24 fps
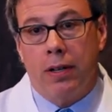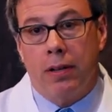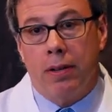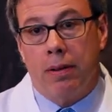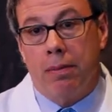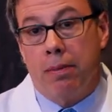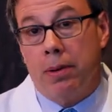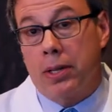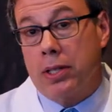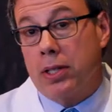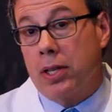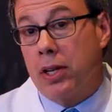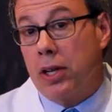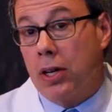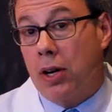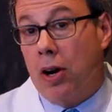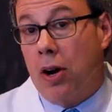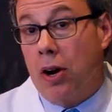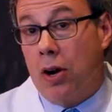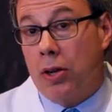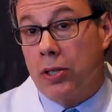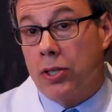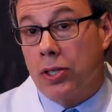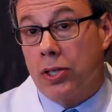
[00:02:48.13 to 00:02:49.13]
but can
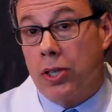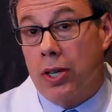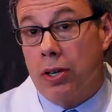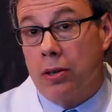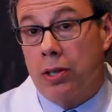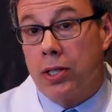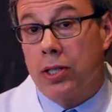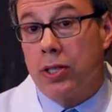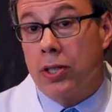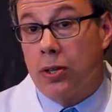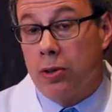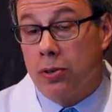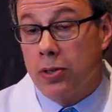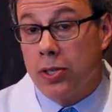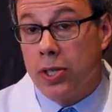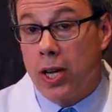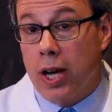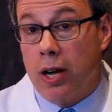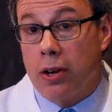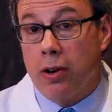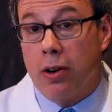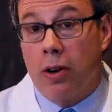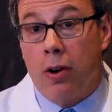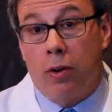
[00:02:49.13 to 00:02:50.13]
also, it turns
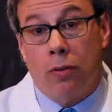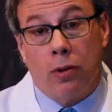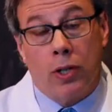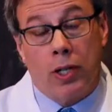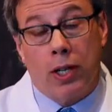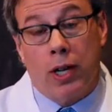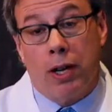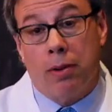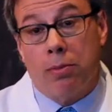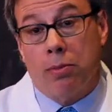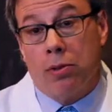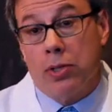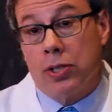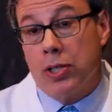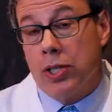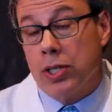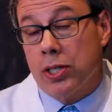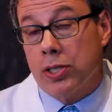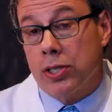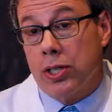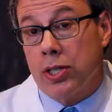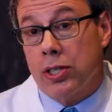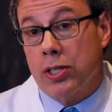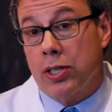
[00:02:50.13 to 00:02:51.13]
out, overcome
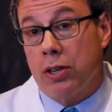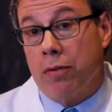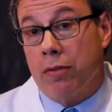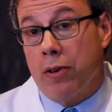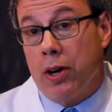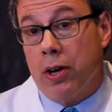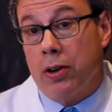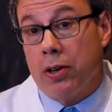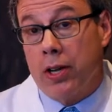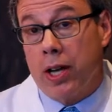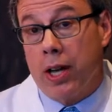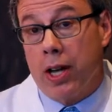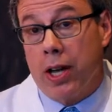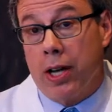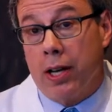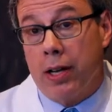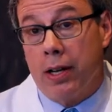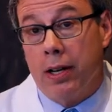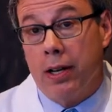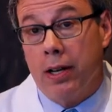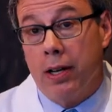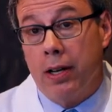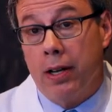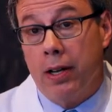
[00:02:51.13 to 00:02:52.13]
resistance to Velcade.
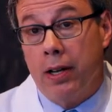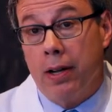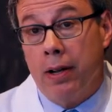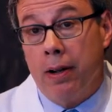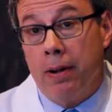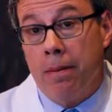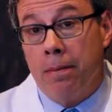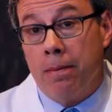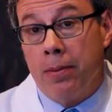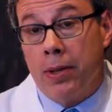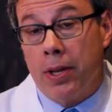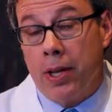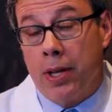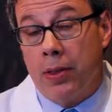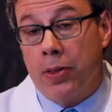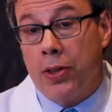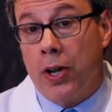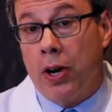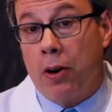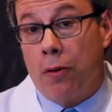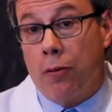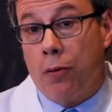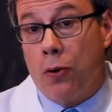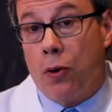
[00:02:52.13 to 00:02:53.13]
It
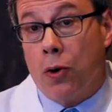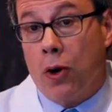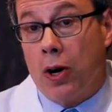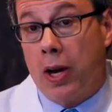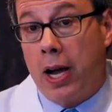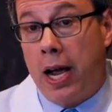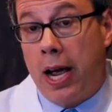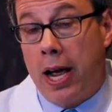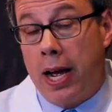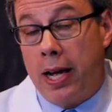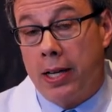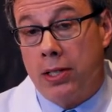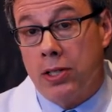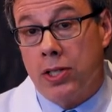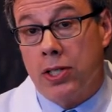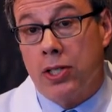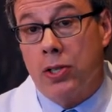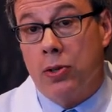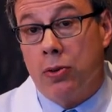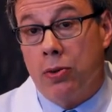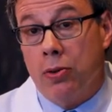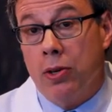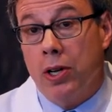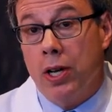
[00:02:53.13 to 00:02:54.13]
therefore adds
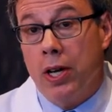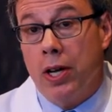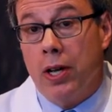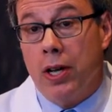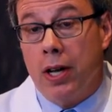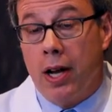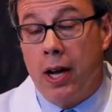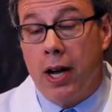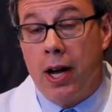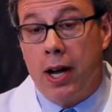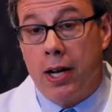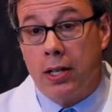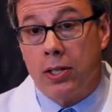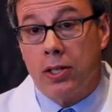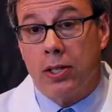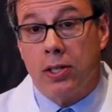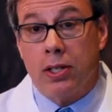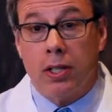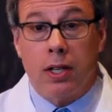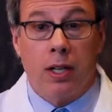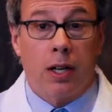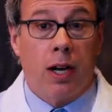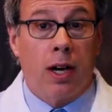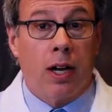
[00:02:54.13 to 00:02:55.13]
to us
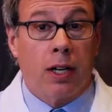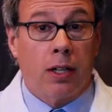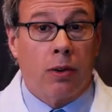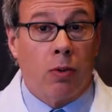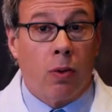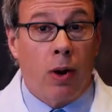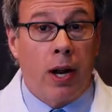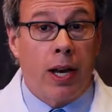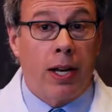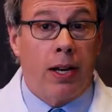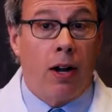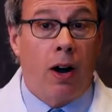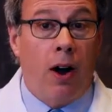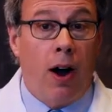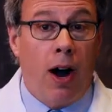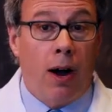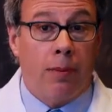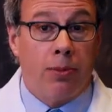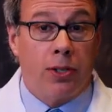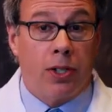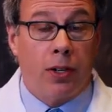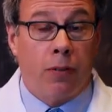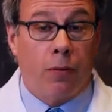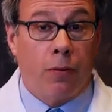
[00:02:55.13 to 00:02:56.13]
a great
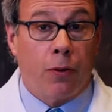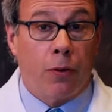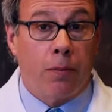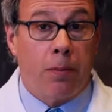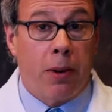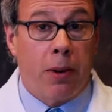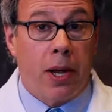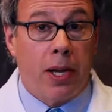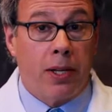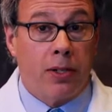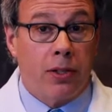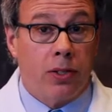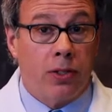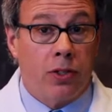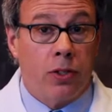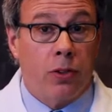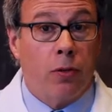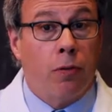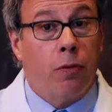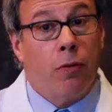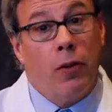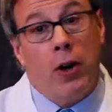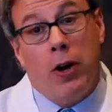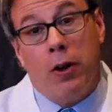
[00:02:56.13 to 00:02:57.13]
option for patients who
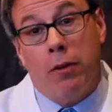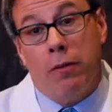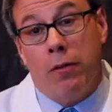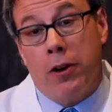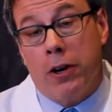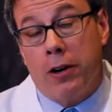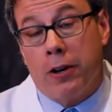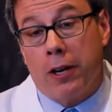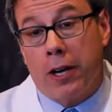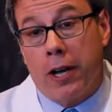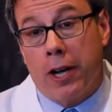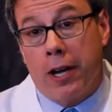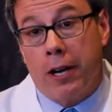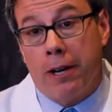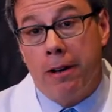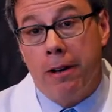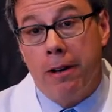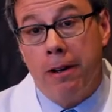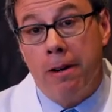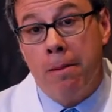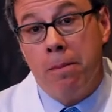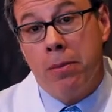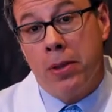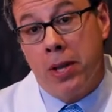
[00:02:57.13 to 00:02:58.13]
fail Velcade,
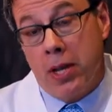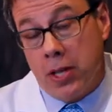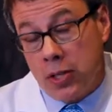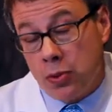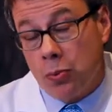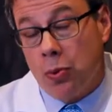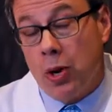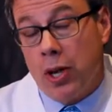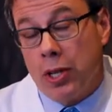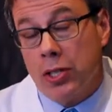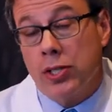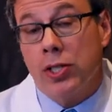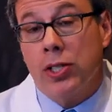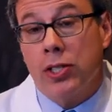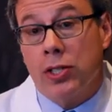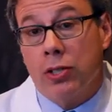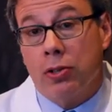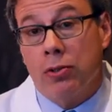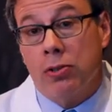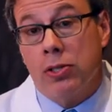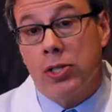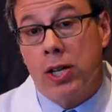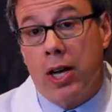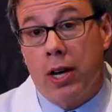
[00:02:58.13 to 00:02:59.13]
as well as, it
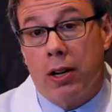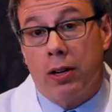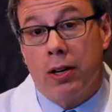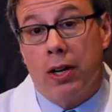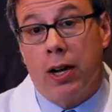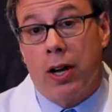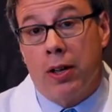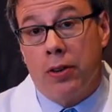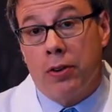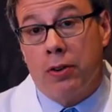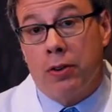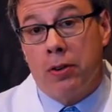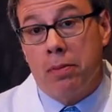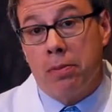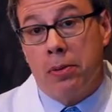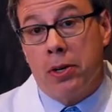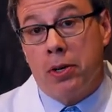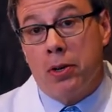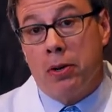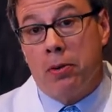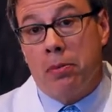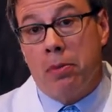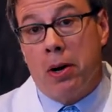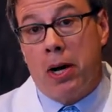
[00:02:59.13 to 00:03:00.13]
turns out, other
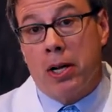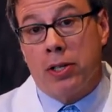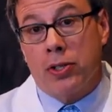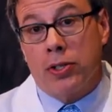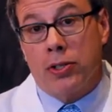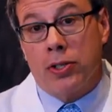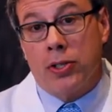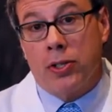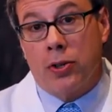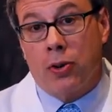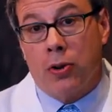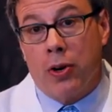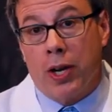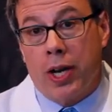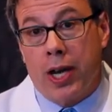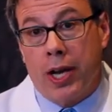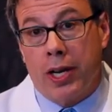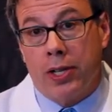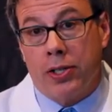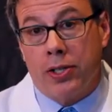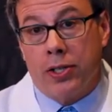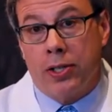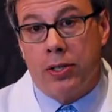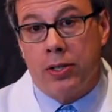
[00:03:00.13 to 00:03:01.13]
immunomodulatory
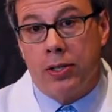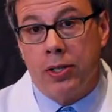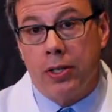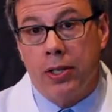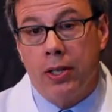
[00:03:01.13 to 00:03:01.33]
agents.